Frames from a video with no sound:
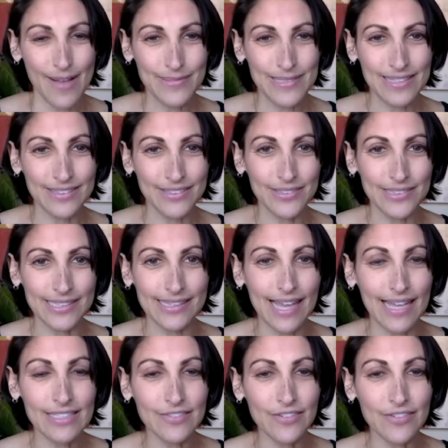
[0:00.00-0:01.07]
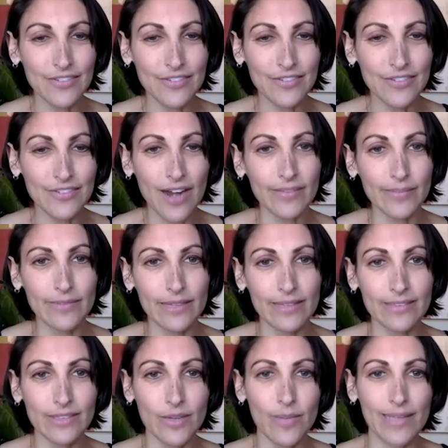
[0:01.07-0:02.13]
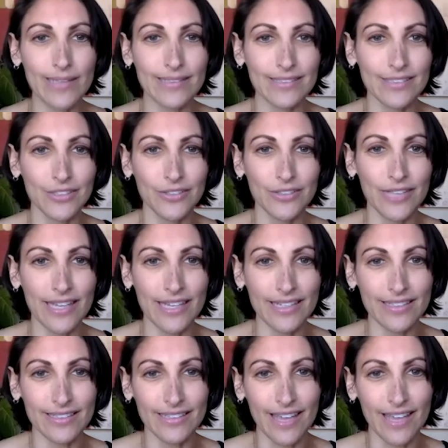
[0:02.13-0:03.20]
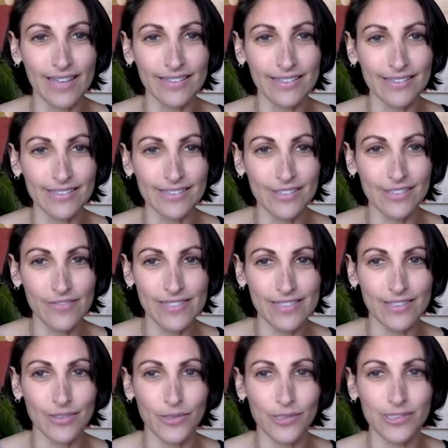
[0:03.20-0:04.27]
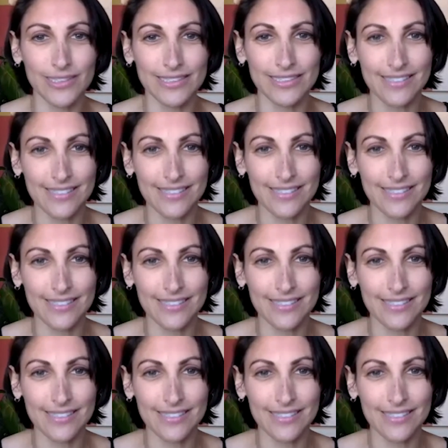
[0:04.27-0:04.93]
absolutely. Thanks for having me. Let's go back to Tulane again. Let's go visit New Orleans.